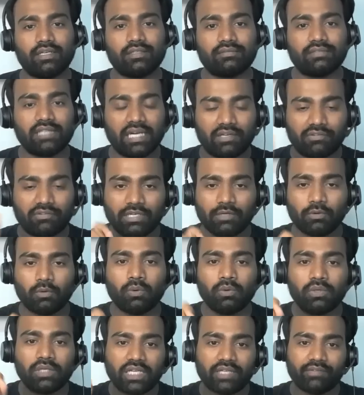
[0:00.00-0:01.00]
That will
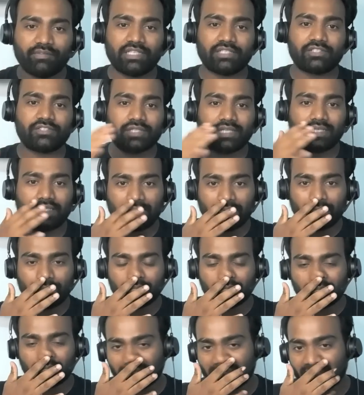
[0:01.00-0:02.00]
only waste your time,
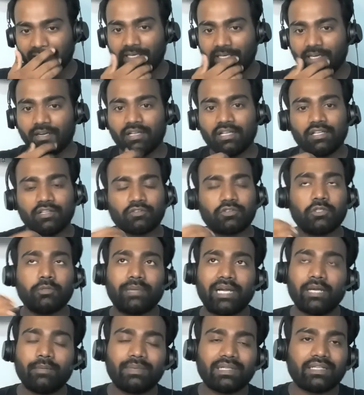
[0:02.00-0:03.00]
right? So you
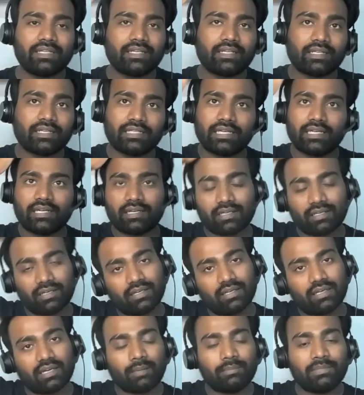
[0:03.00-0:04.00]
might be thinking that
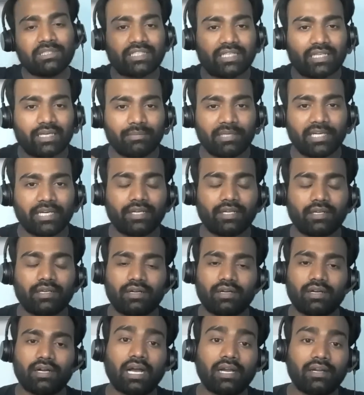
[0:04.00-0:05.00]
Abhishek, I'm getting
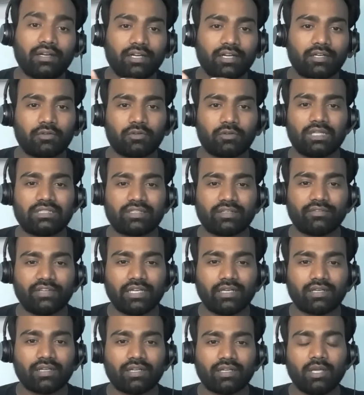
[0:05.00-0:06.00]
100 calls a
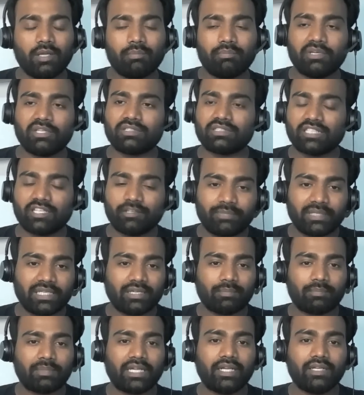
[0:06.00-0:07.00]
week because I've been
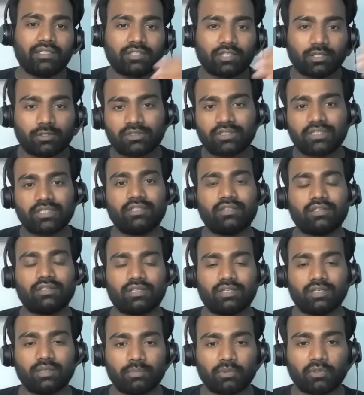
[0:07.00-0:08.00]
applying 1,000
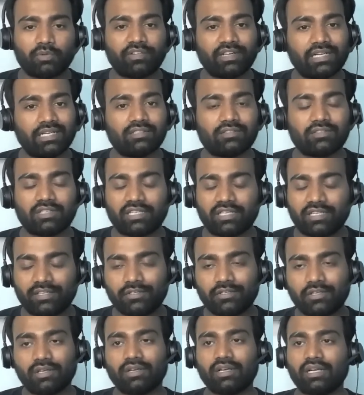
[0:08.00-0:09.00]
profiles, or
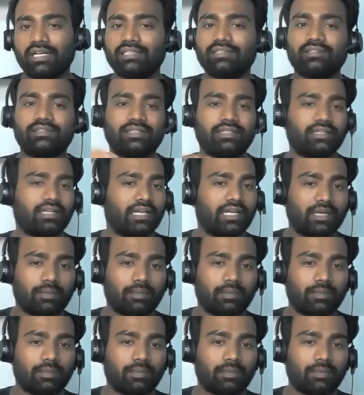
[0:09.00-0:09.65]
I